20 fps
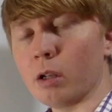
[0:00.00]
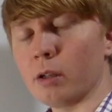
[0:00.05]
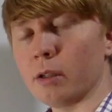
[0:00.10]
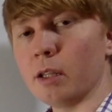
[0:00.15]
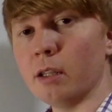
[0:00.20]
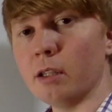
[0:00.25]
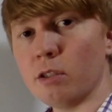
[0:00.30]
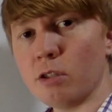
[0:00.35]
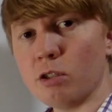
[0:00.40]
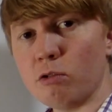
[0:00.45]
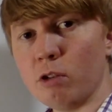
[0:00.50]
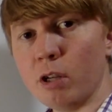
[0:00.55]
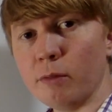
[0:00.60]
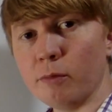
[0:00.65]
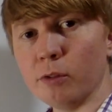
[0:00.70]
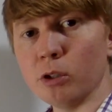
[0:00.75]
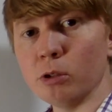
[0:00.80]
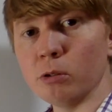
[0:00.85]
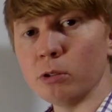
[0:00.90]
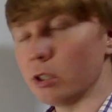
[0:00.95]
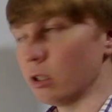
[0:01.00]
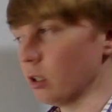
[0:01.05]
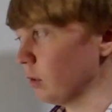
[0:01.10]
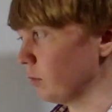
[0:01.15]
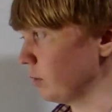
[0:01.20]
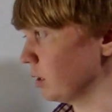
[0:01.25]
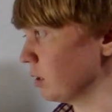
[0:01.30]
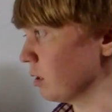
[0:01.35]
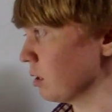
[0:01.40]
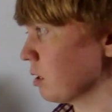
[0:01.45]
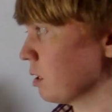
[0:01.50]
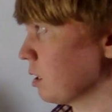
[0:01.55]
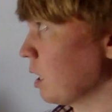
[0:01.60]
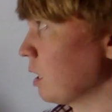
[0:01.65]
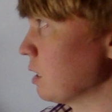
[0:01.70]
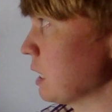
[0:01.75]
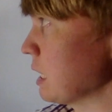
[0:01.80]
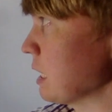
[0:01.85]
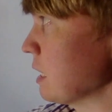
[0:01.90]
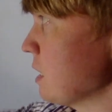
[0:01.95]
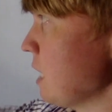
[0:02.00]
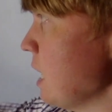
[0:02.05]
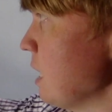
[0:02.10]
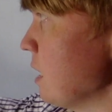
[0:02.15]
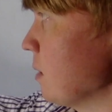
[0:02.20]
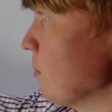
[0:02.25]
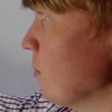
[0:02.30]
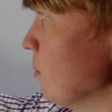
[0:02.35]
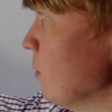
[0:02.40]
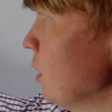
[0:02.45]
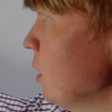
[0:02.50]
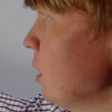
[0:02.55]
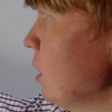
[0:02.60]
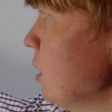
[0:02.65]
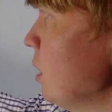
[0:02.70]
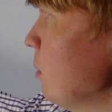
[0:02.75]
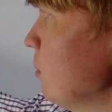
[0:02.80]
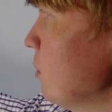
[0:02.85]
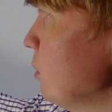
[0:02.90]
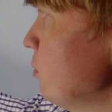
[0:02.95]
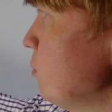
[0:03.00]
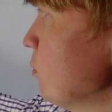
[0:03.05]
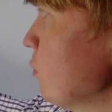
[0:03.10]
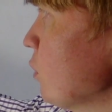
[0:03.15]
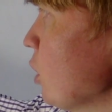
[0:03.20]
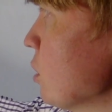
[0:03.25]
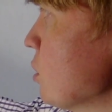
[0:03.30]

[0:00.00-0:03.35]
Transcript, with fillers: then it's straightforward enough, it just stays the same. But if you've got a